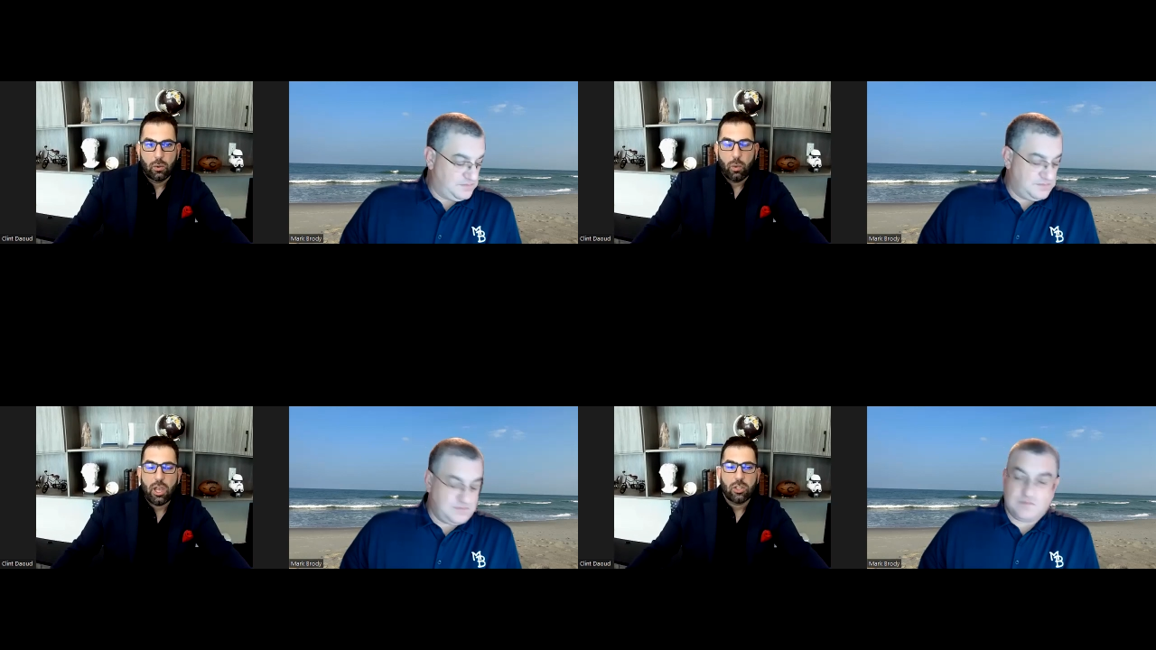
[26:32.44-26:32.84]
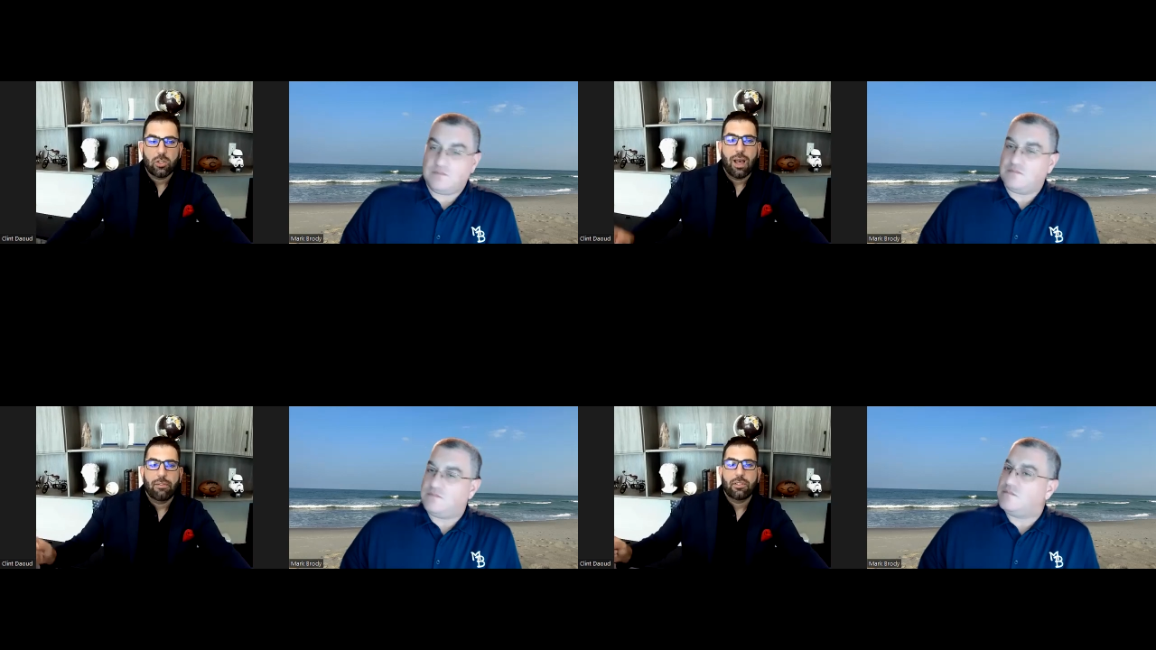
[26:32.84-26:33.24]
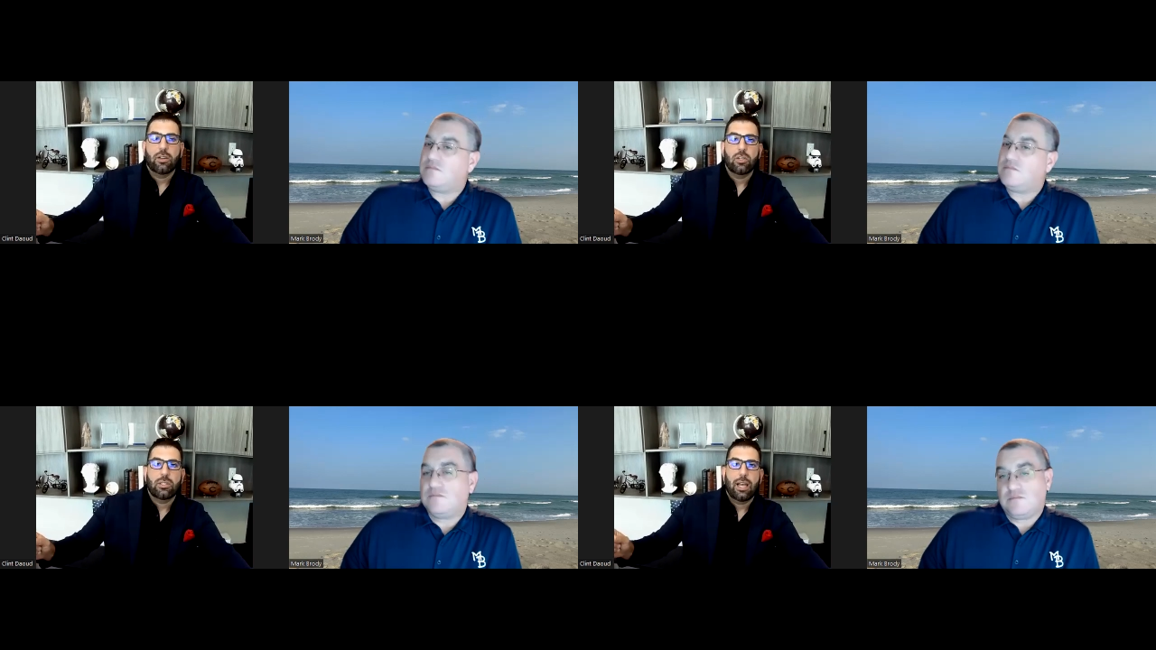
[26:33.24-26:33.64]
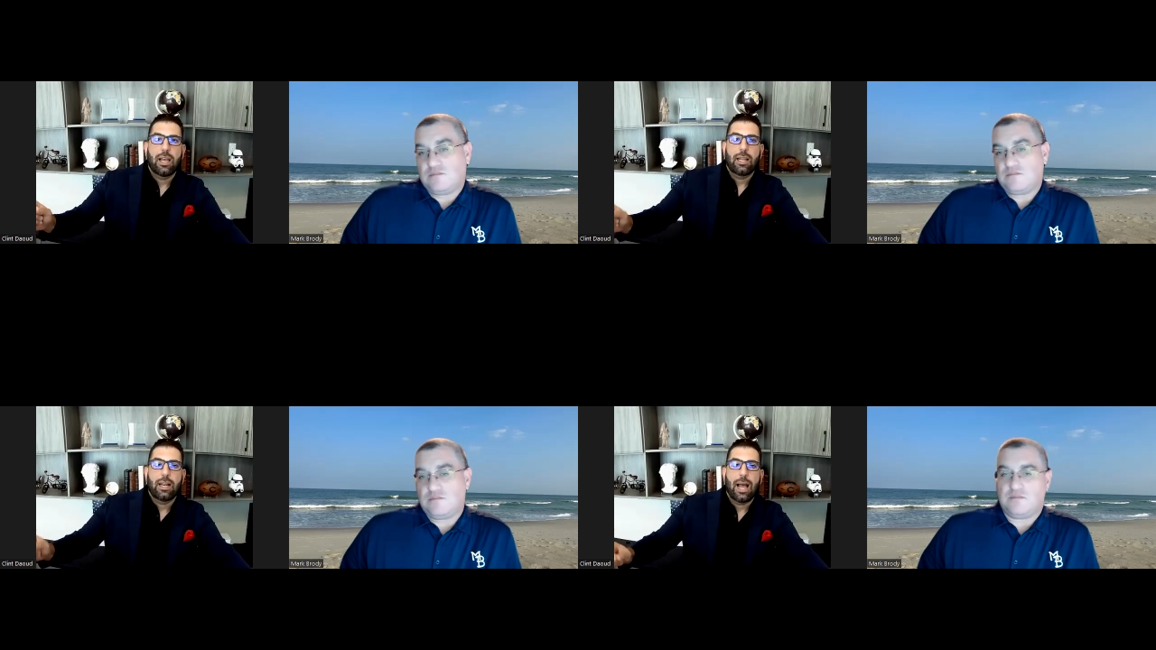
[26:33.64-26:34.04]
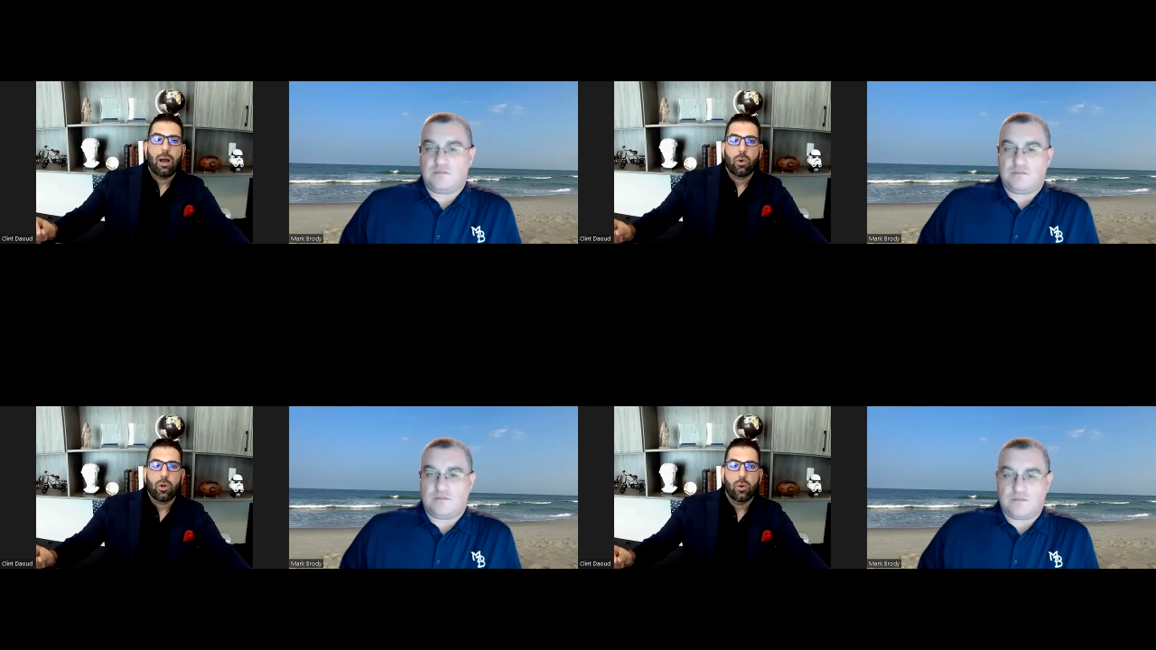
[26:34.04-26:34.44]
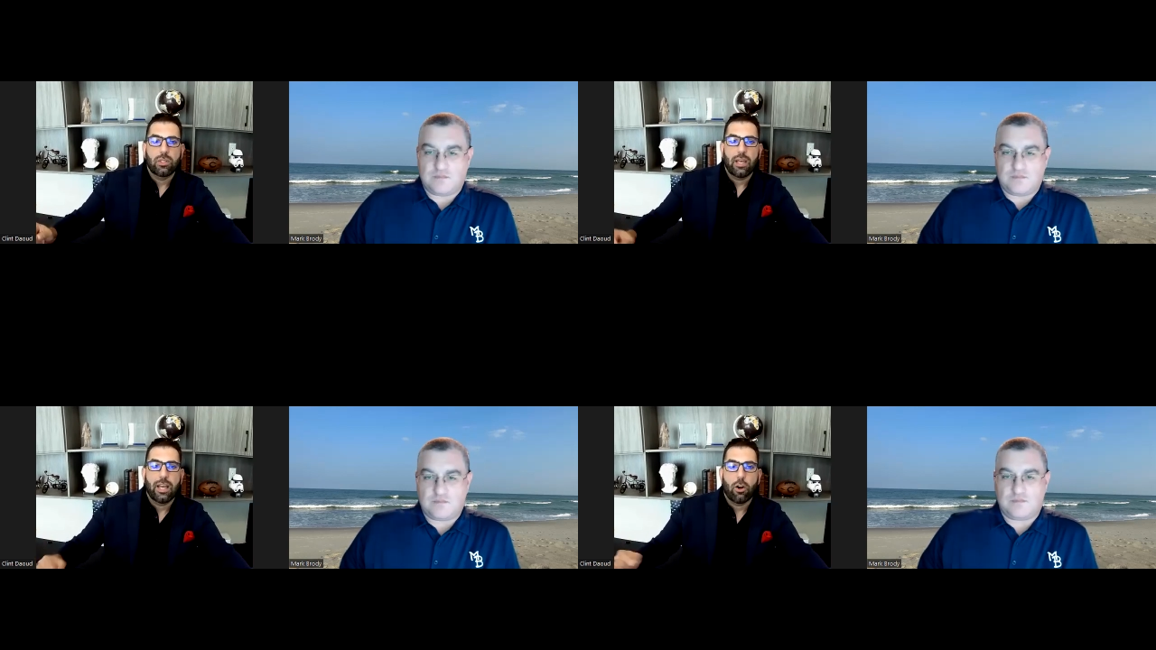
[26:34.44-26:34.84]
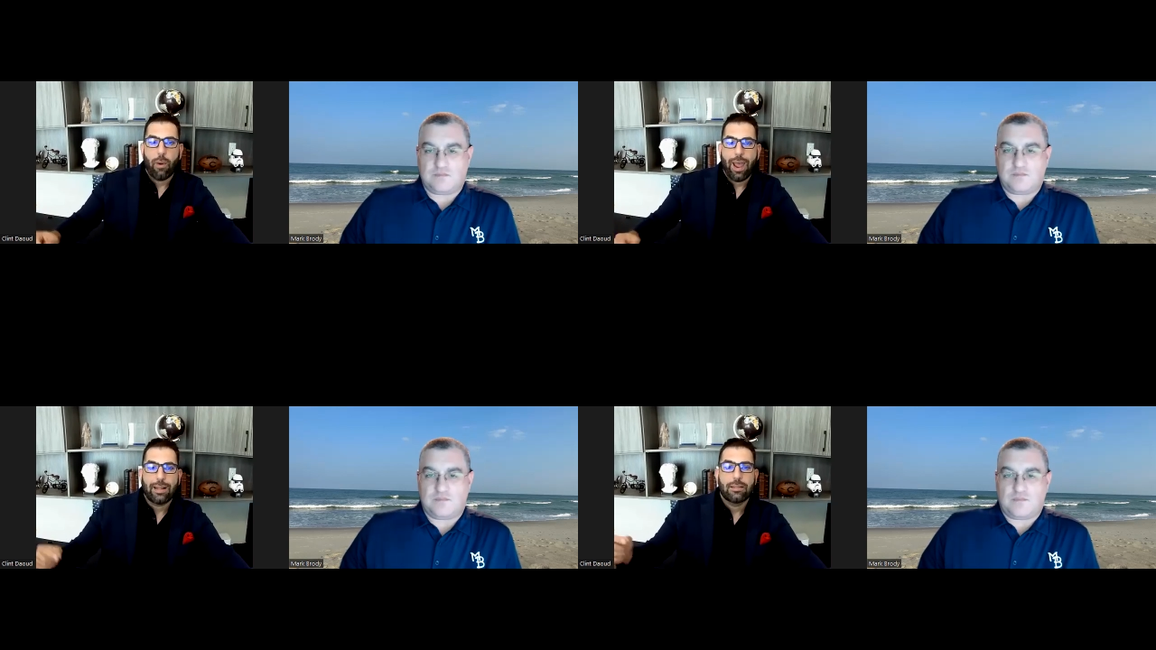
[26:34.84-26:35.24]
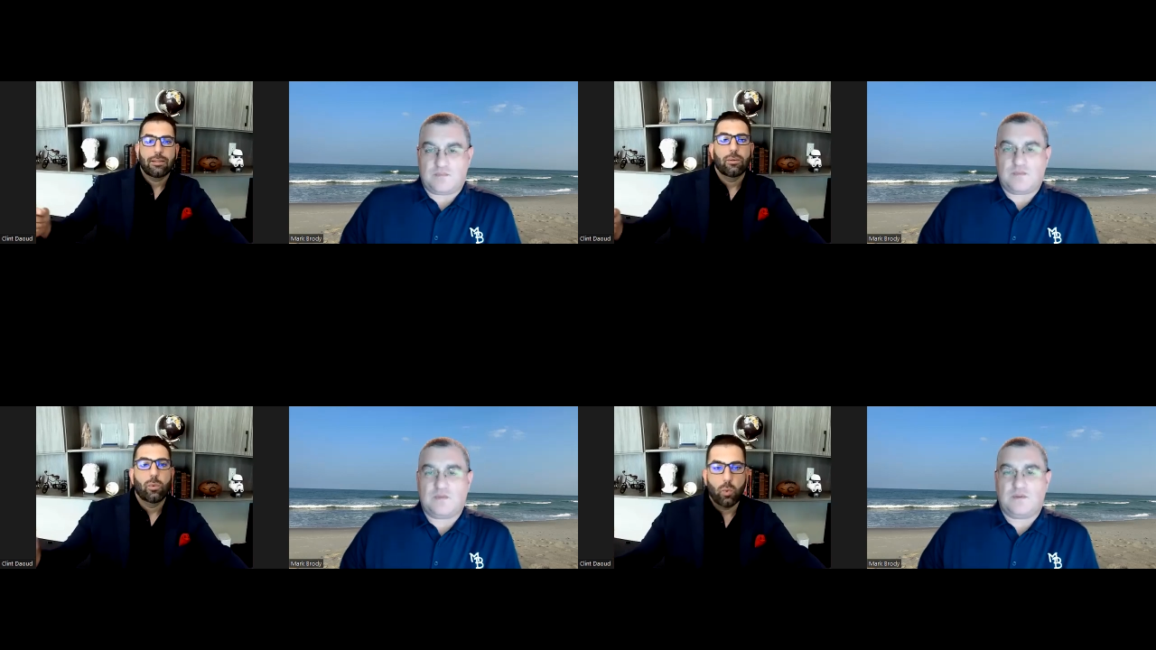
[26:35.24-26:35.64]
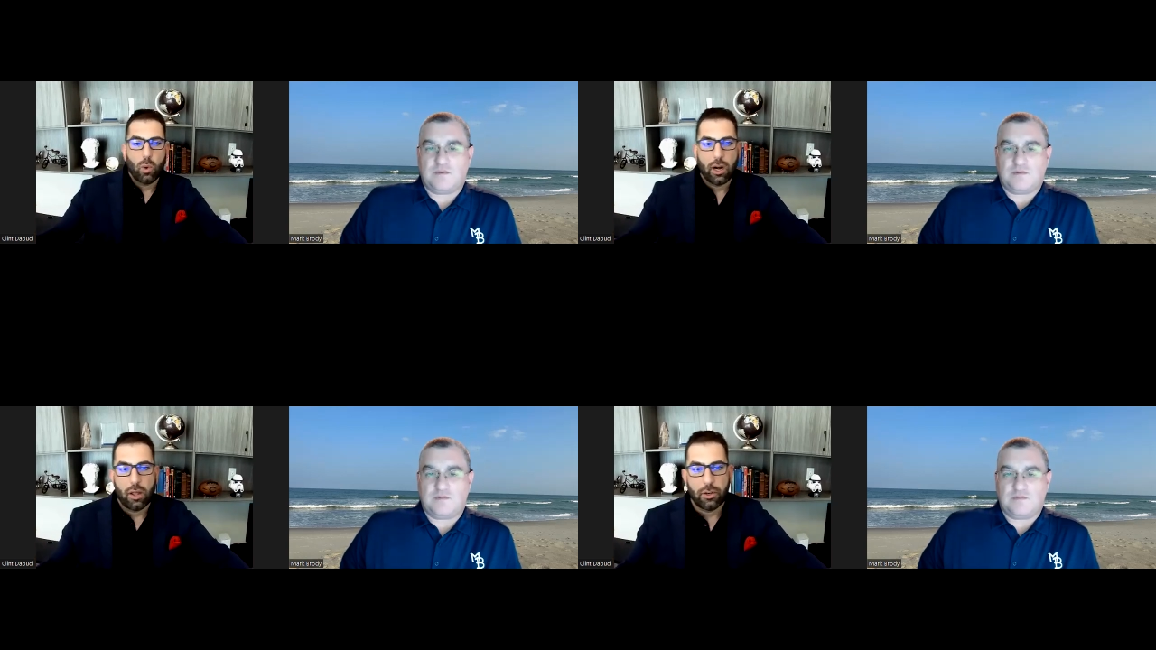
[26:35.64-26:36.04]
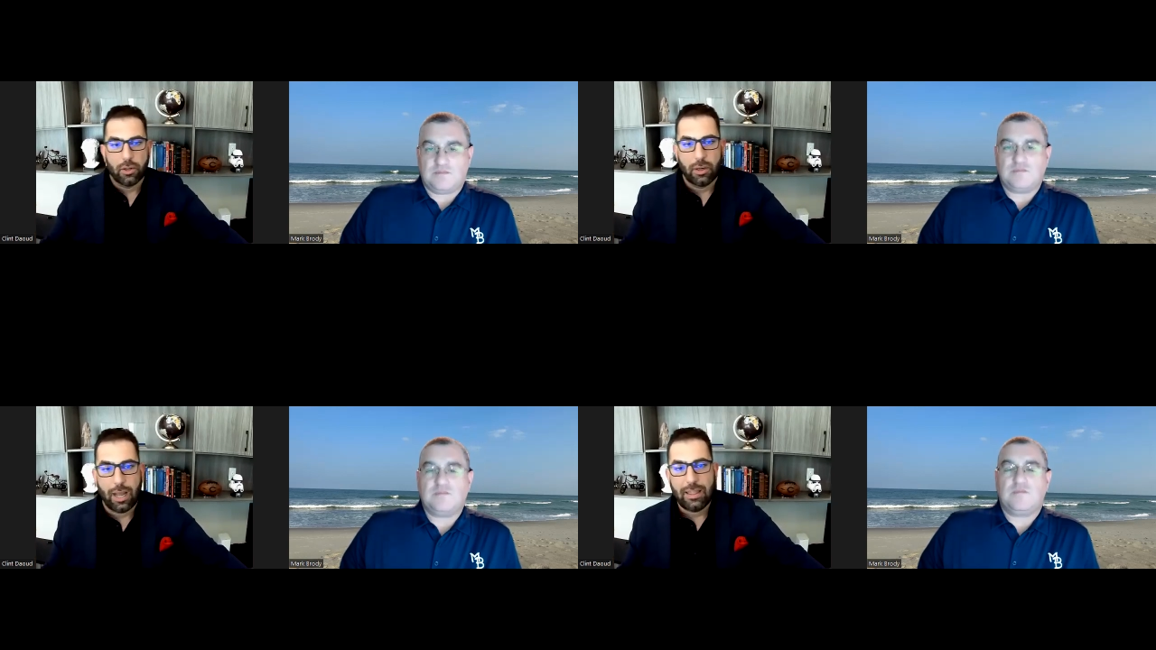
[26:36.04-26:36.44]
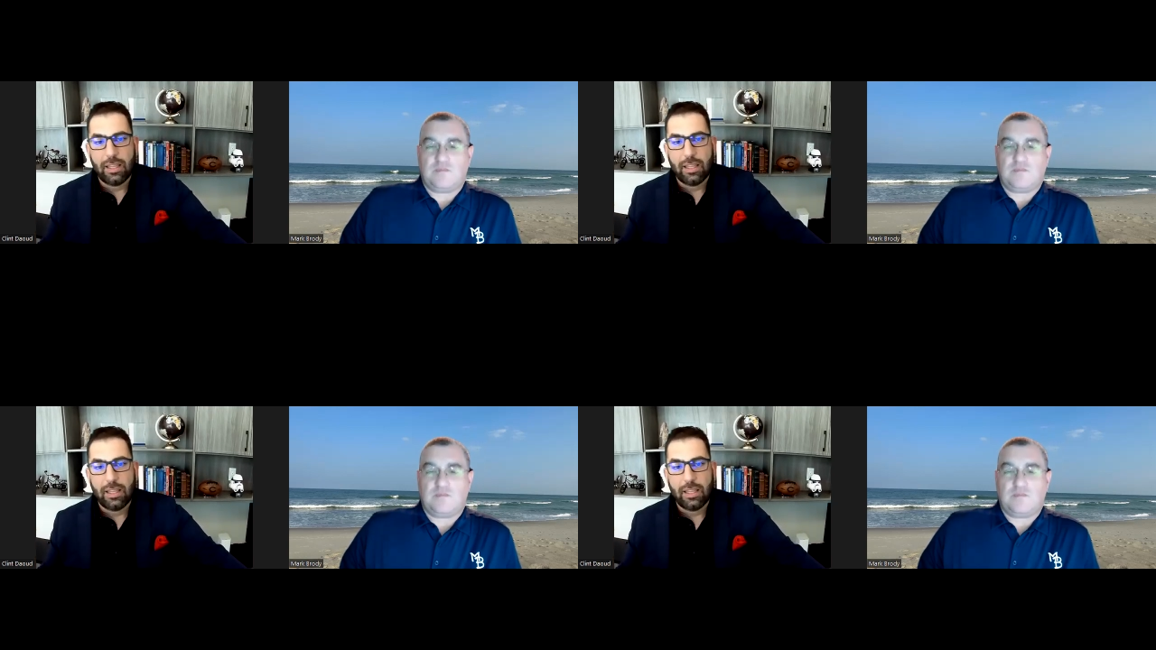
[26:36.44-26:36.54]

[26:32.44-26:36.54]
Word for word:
Speaker 1: we also have to understand and how we're going to interact with one another. I